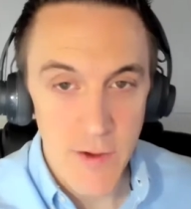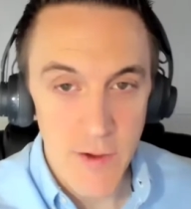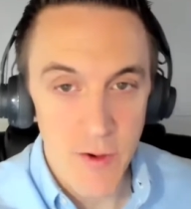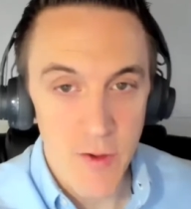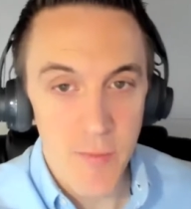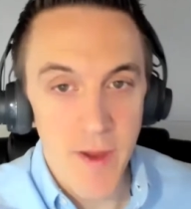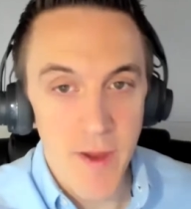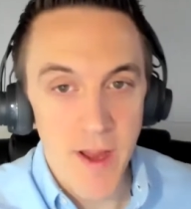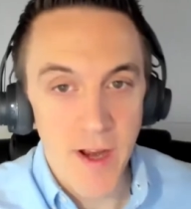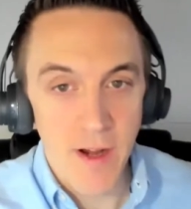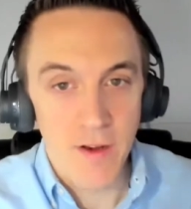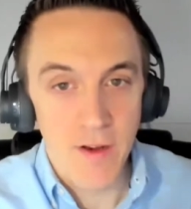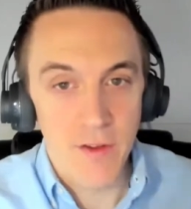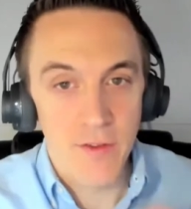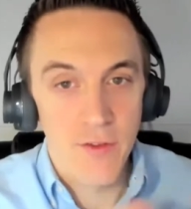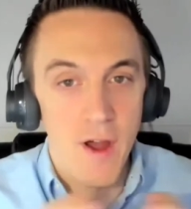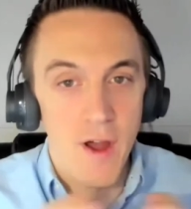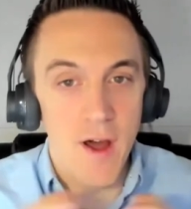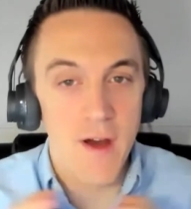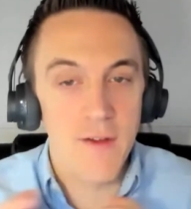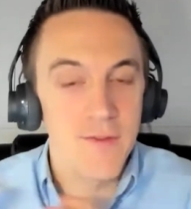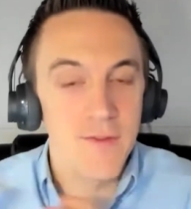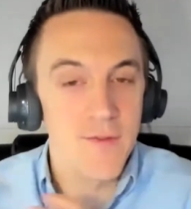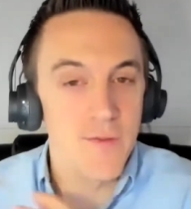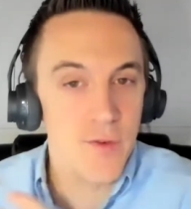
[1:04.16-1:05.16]
out with
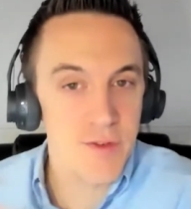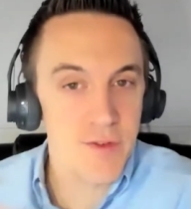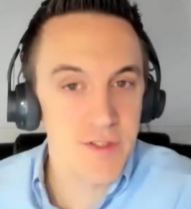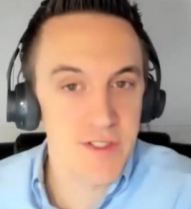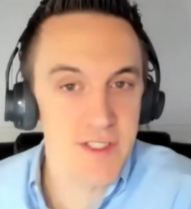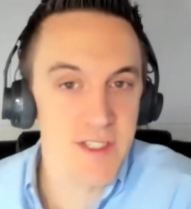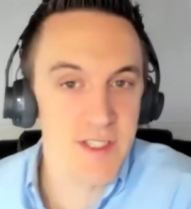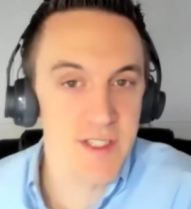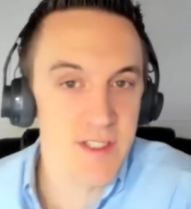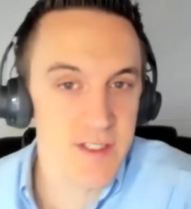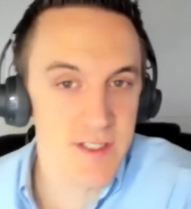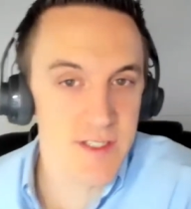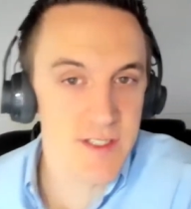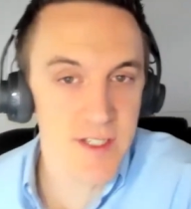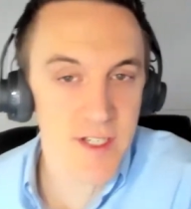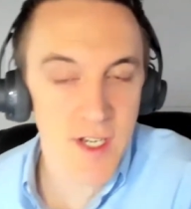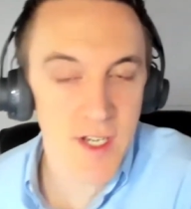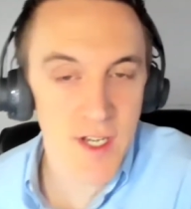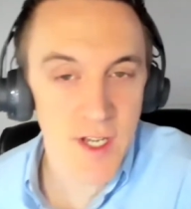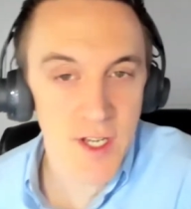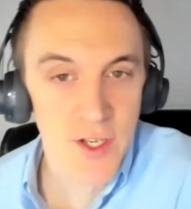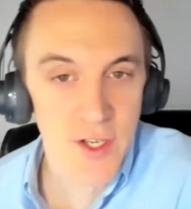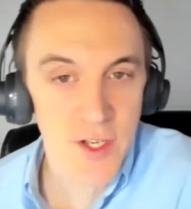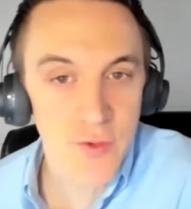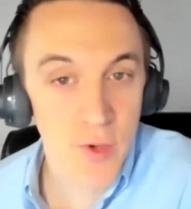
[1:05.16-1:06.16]
Microsoft, versus
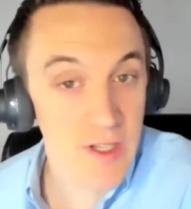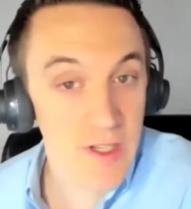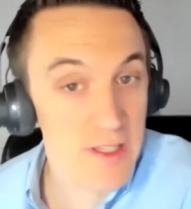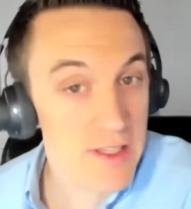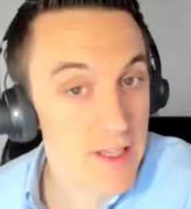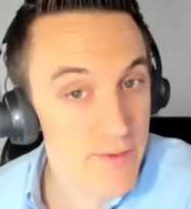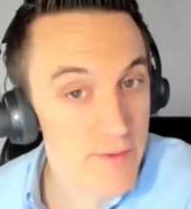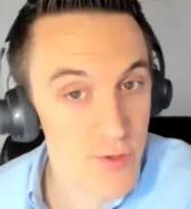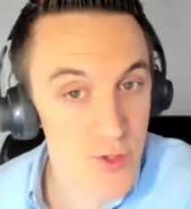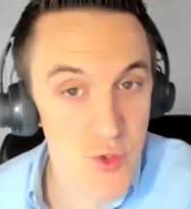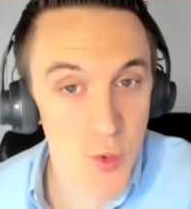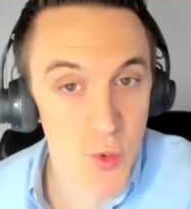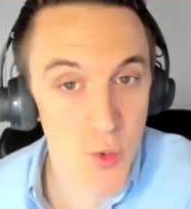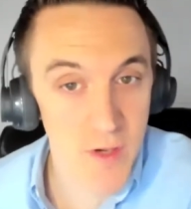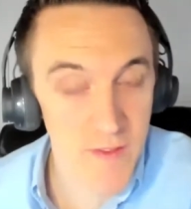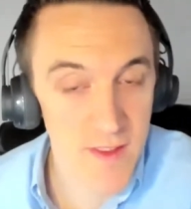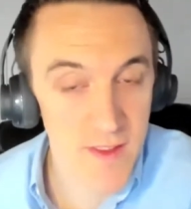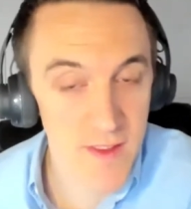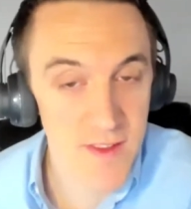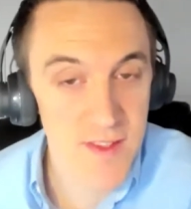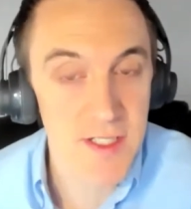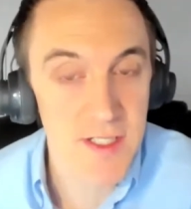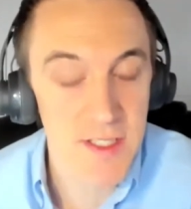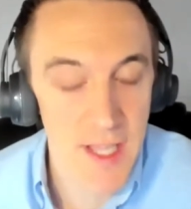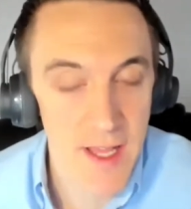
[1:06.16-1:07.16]
do I leverage one of
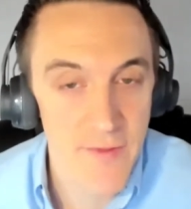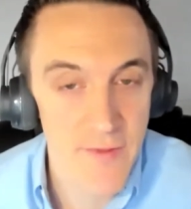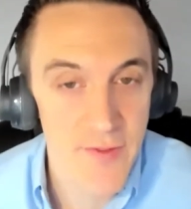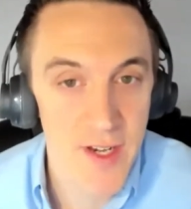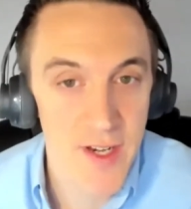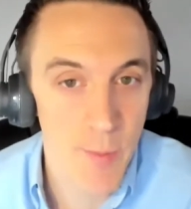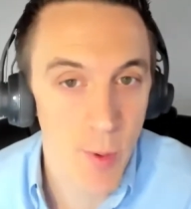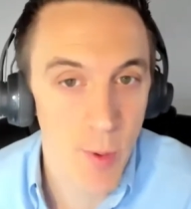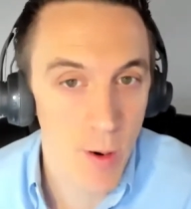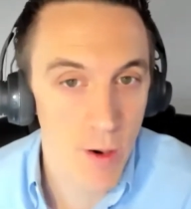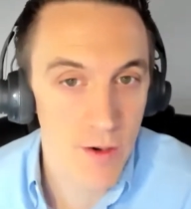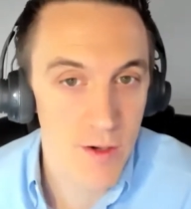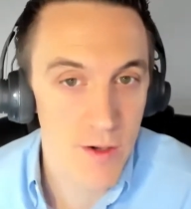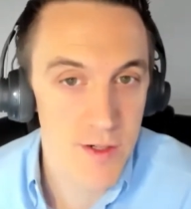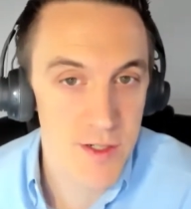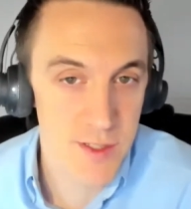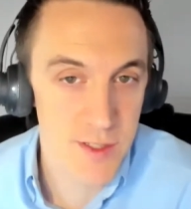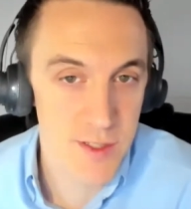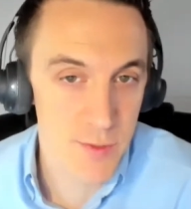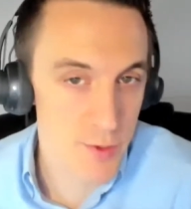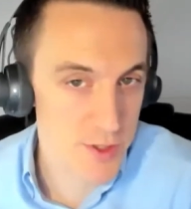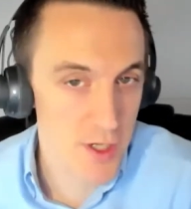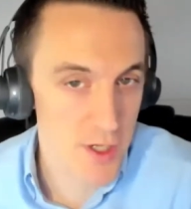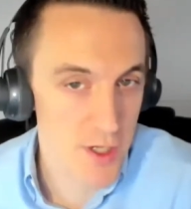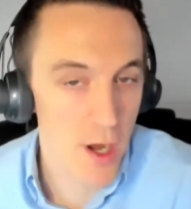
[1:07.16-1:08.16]
these telephony partners
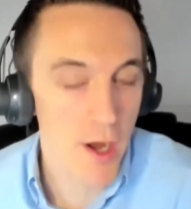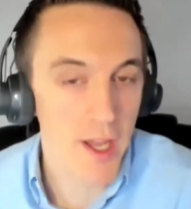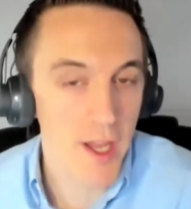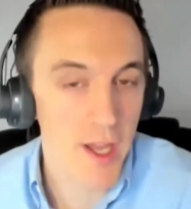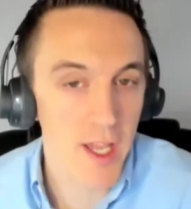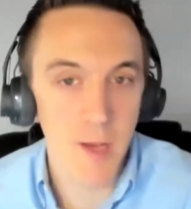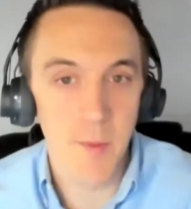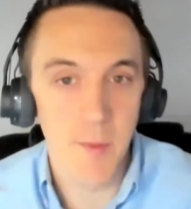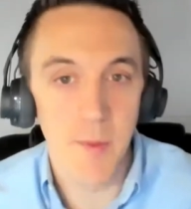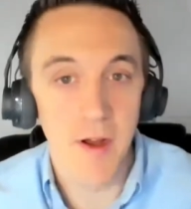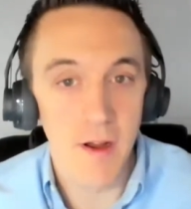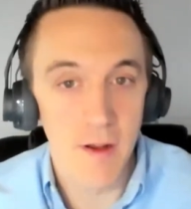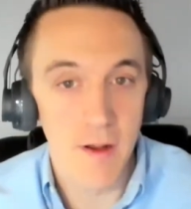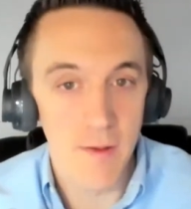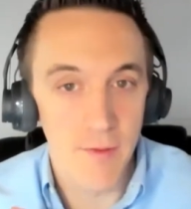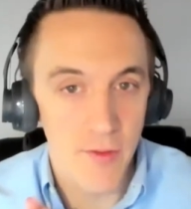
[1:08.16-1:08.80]
that we're talking about?